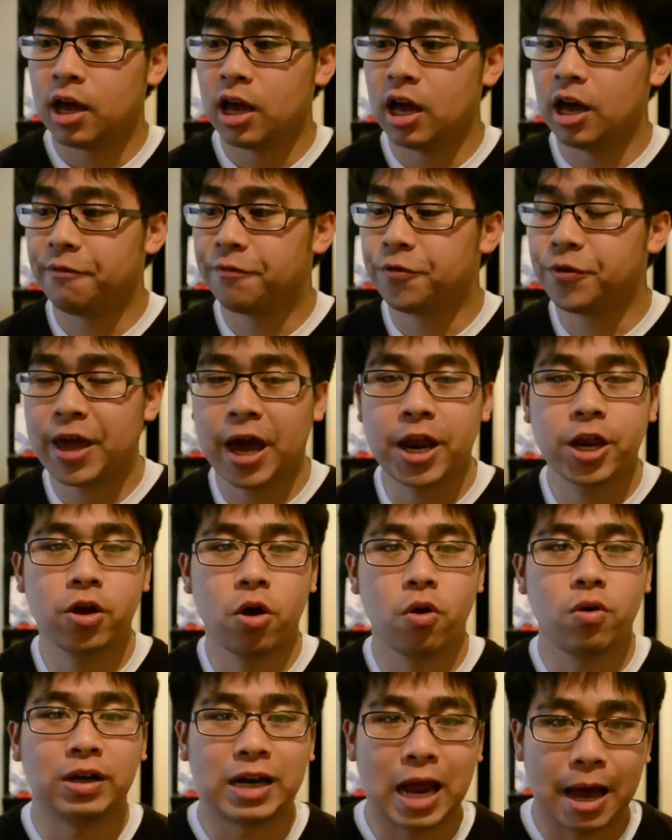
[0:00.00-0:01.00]
If you get
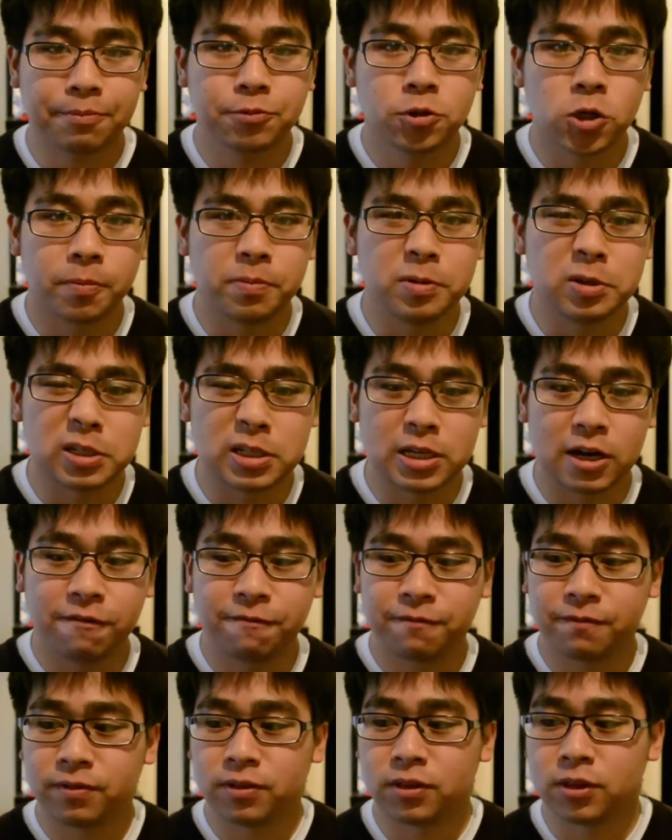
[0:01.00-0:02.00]
your own laptop and
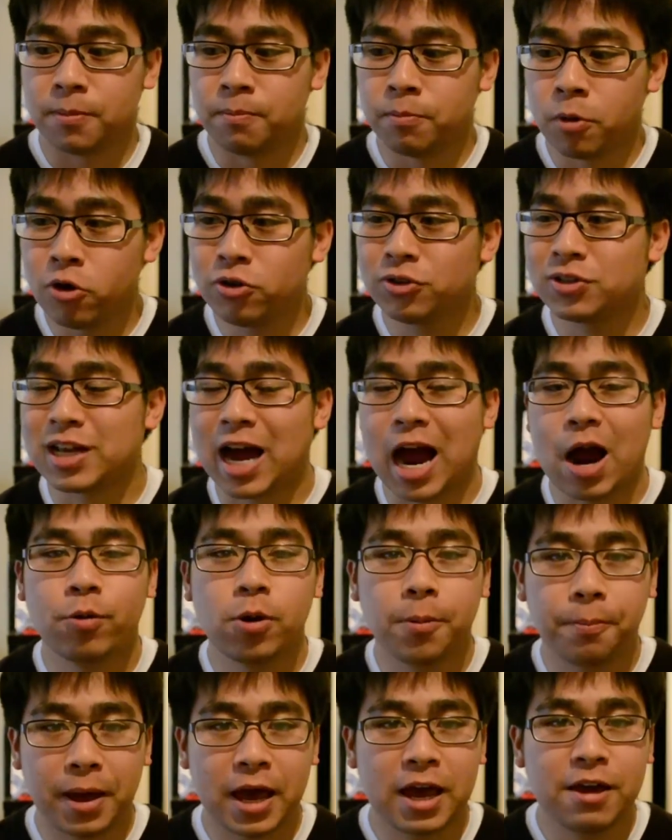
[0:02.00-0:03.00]
stuff, the most I
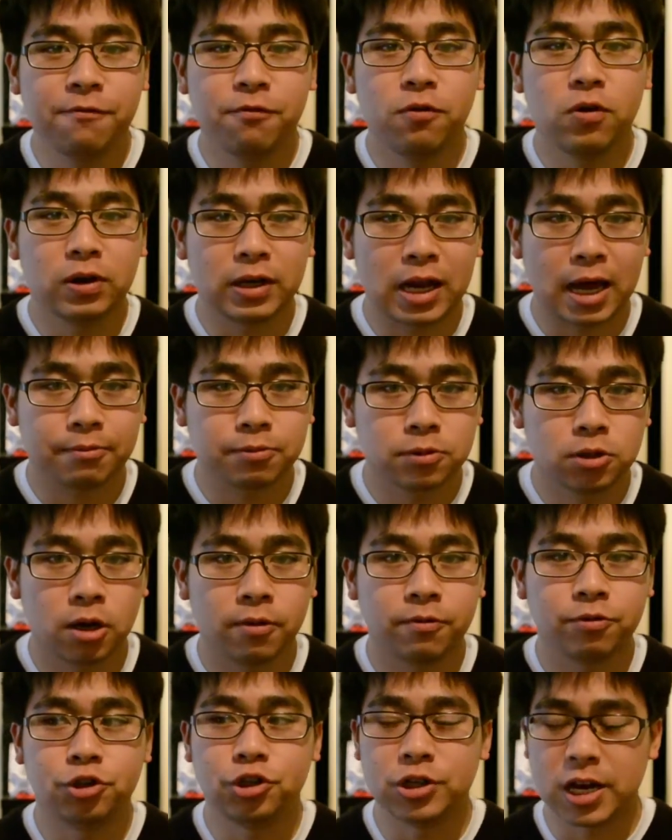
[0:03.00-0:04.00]
would pay for a
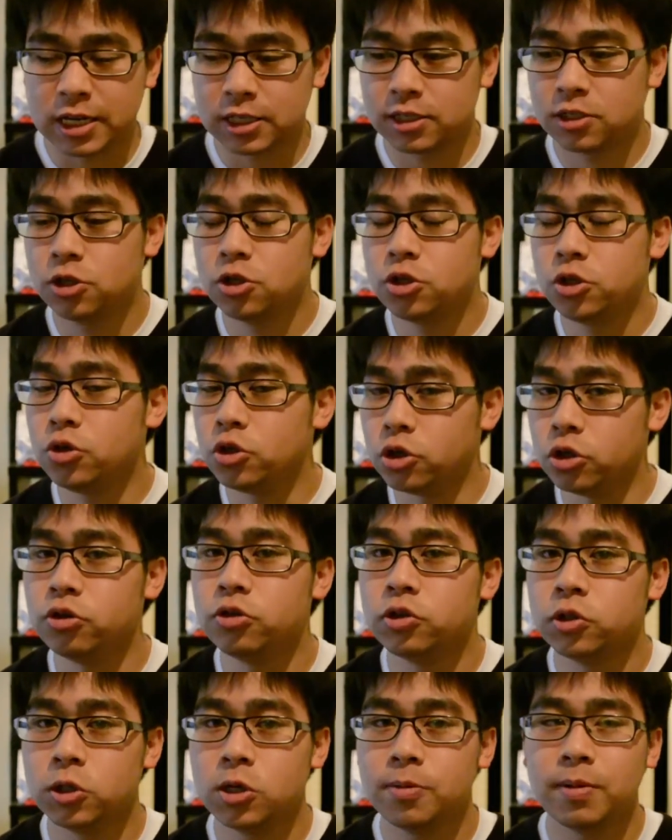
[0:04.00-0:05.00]
laptop just to do
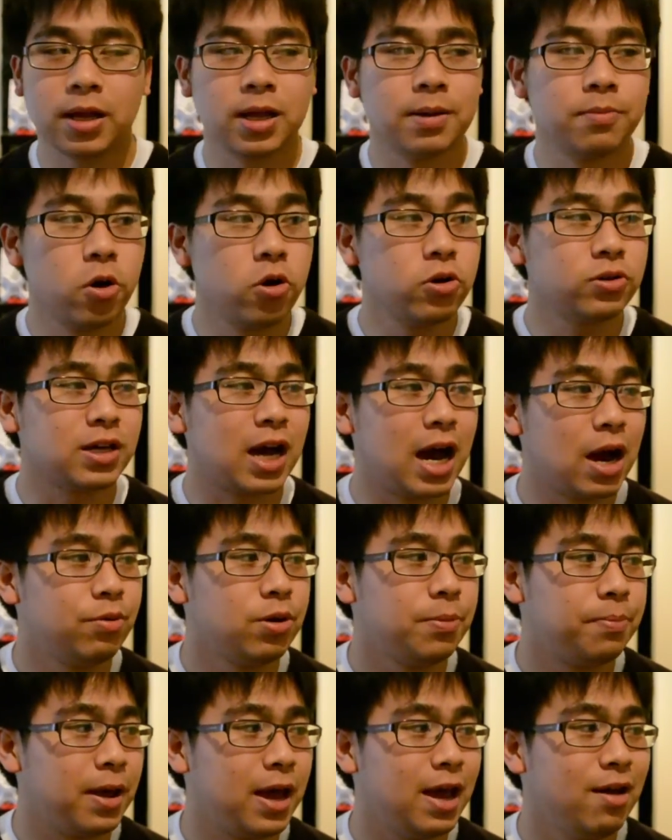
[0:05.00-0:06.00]
YouTube, the most I
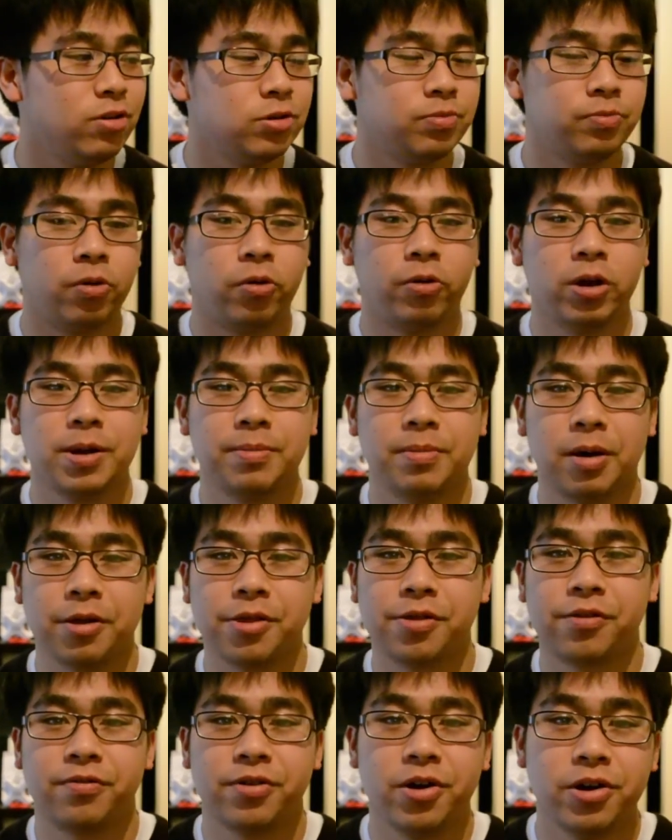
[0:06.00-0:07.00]
would pay was probably about
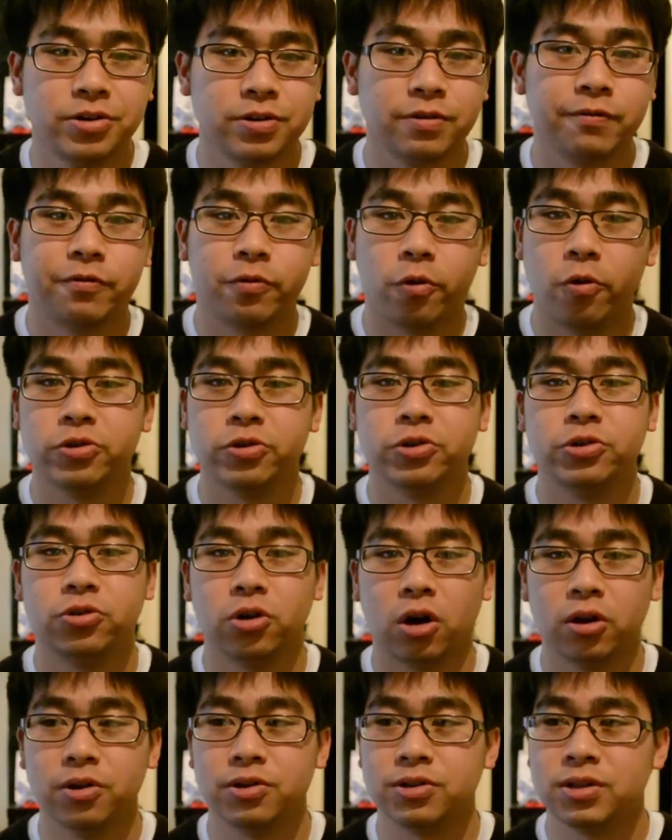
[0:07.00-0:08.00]
$300,
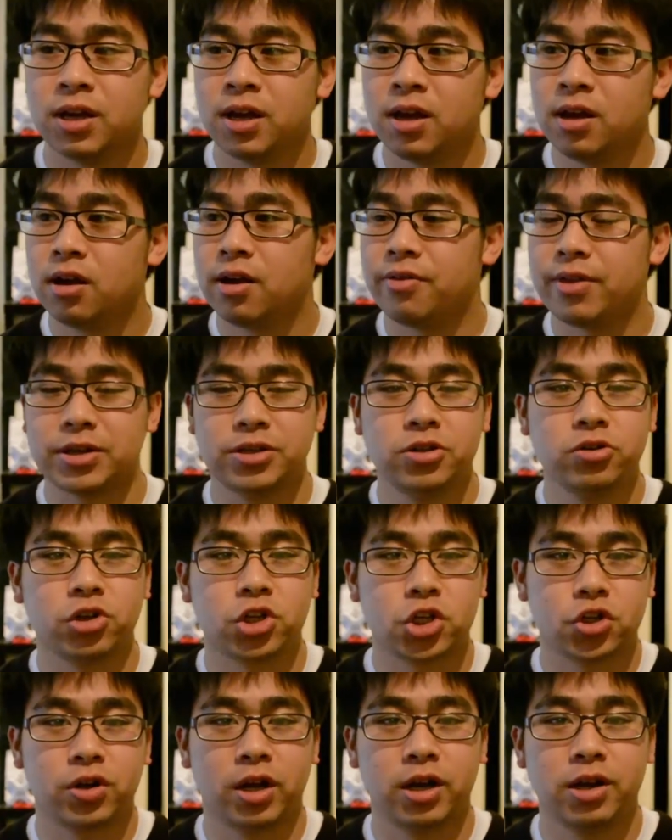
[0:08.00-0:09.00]
$400. That's in
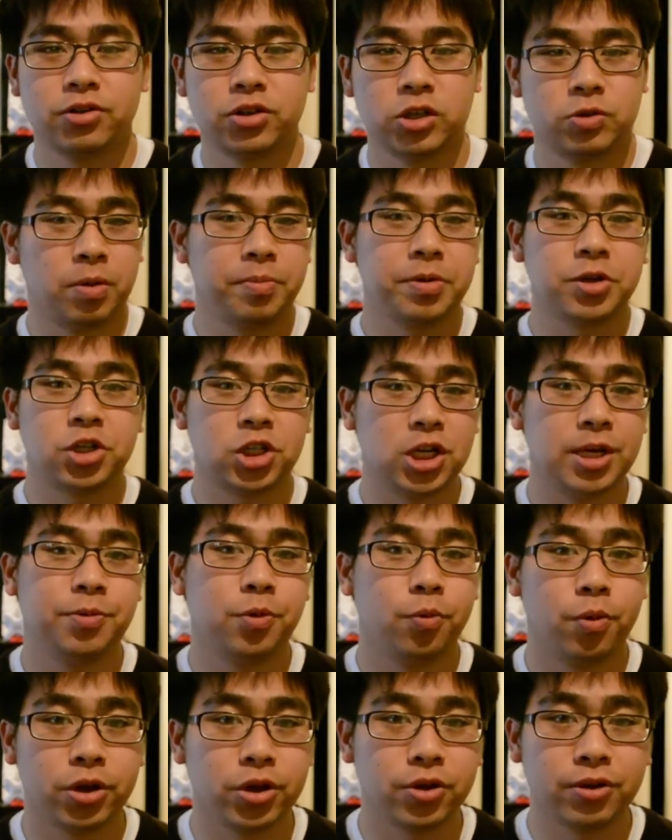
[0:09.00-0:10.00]
Australia, so it's probably
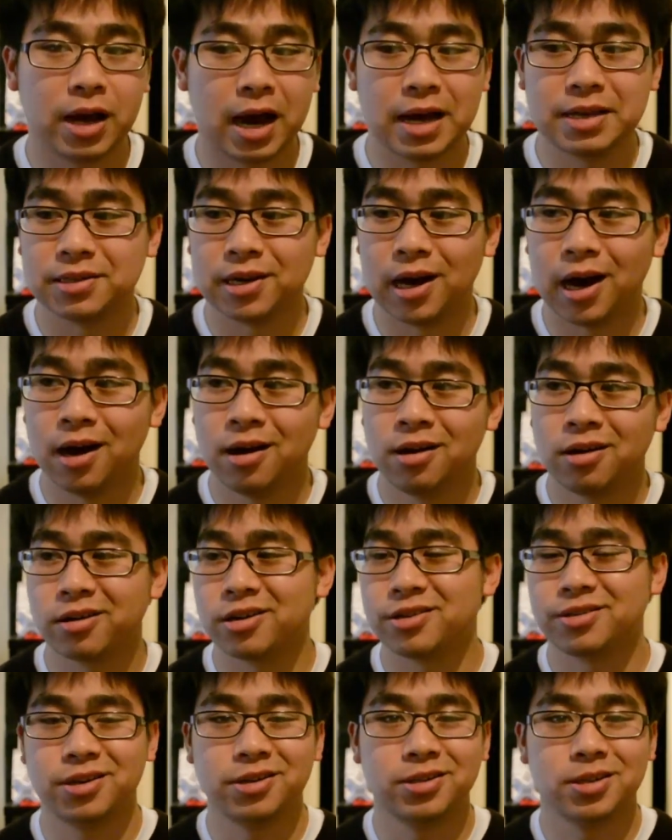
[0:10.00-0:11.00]
cheaper where you guys are,
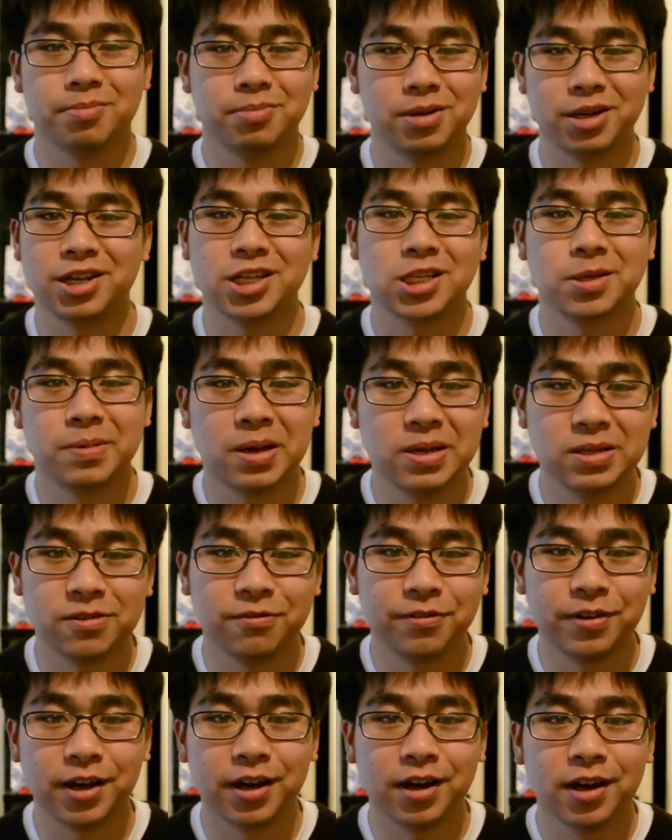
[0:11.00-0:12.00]
because things are bloody
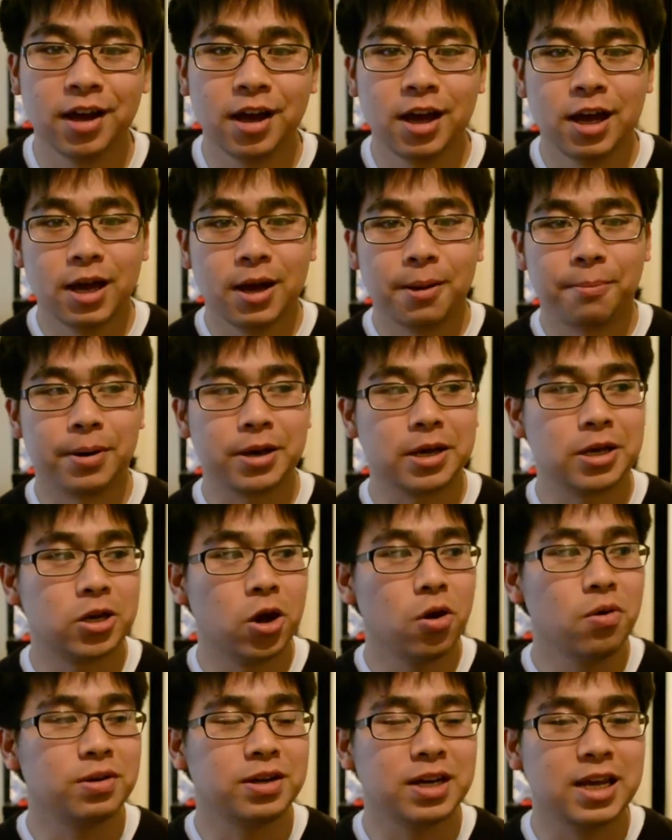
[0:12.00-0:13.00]
expensive here. But you
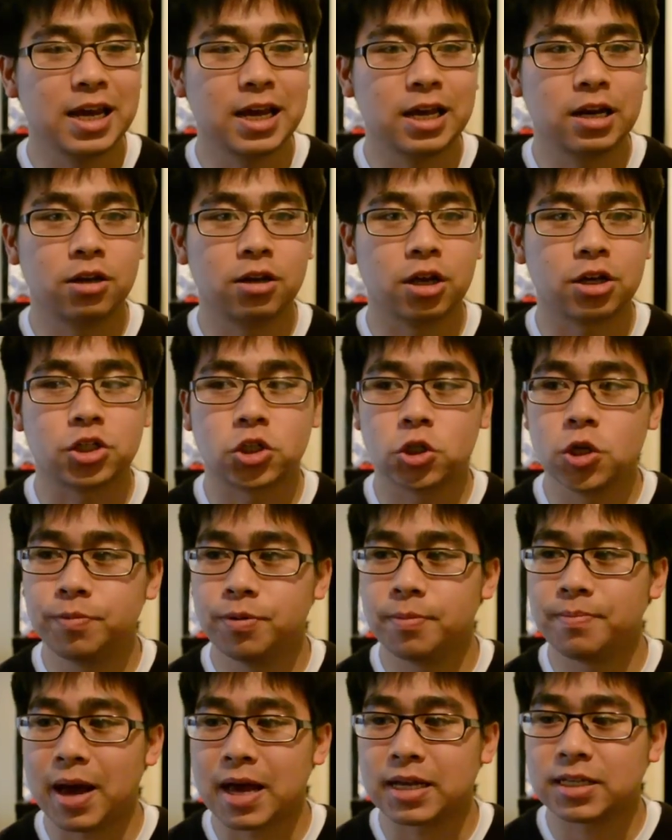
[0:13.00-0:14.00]
don't need a
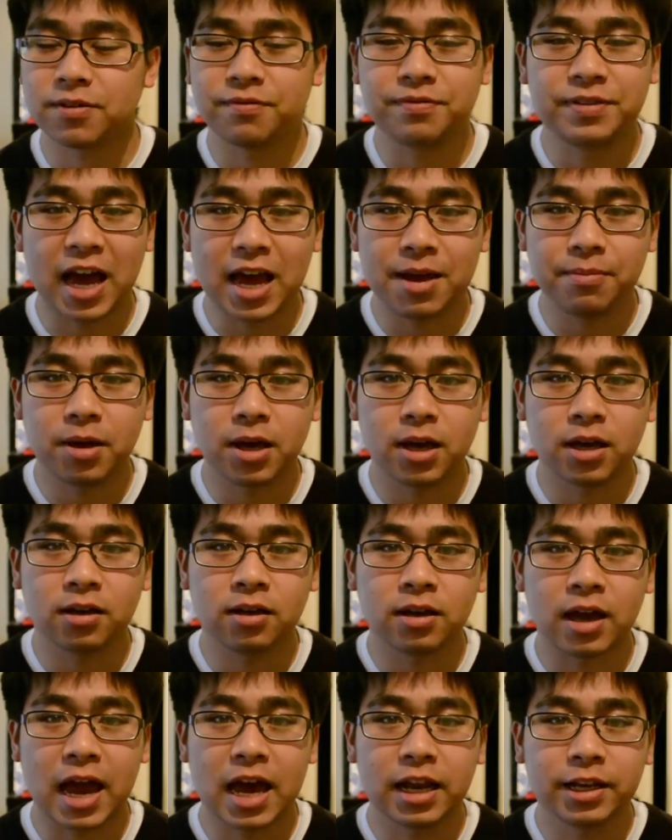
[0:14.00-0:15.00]
super massive
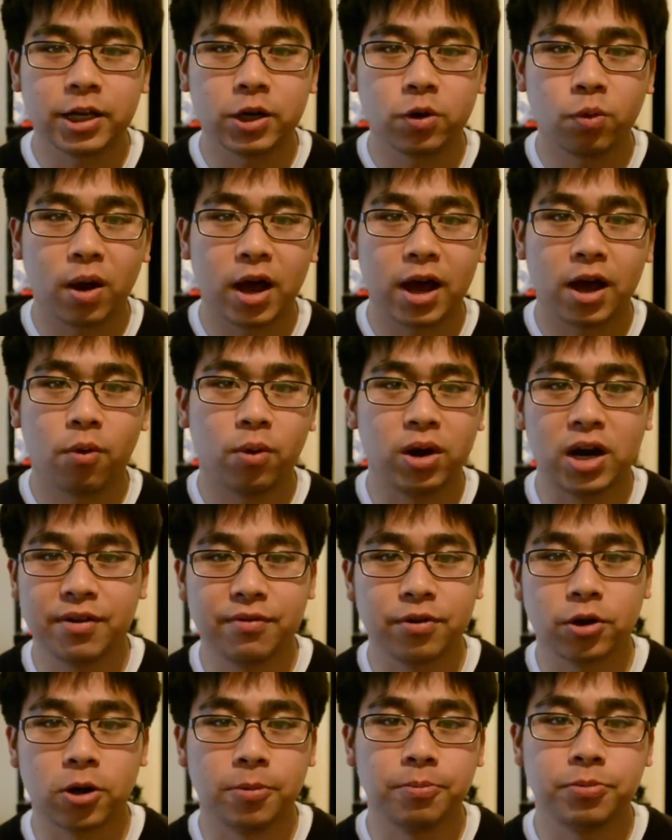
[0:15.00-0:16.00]
gaming, Alienware,
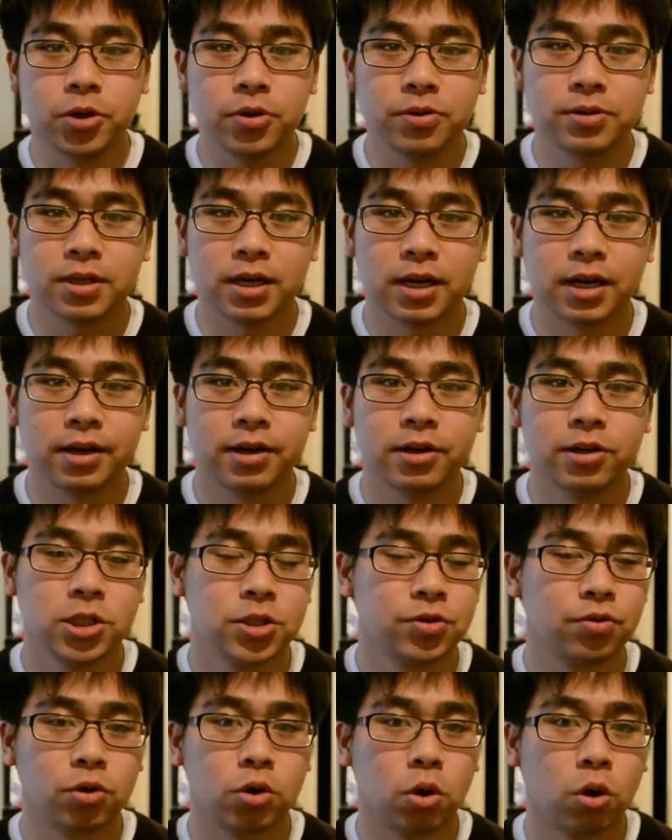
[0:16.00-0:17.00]
whatever computer
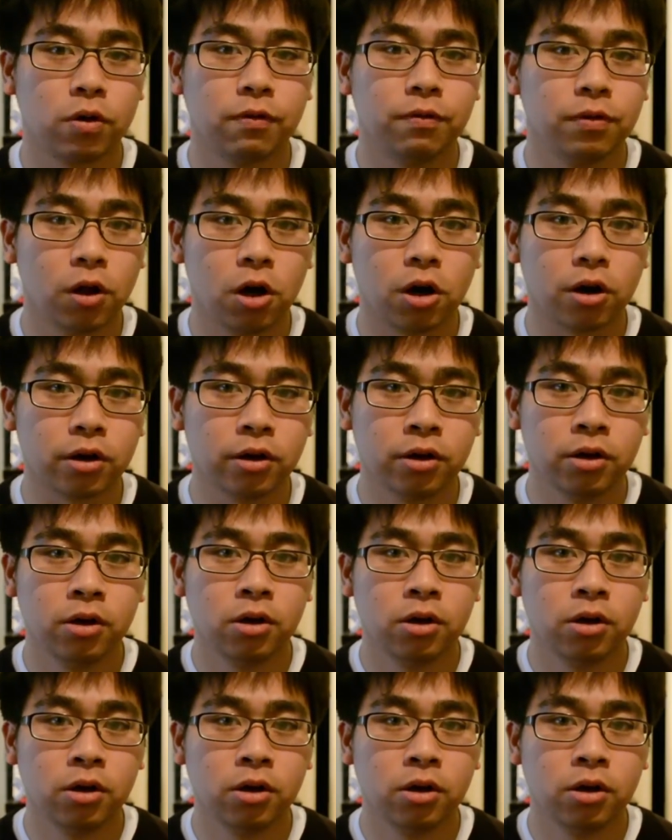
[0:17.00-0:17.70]
to record a vlog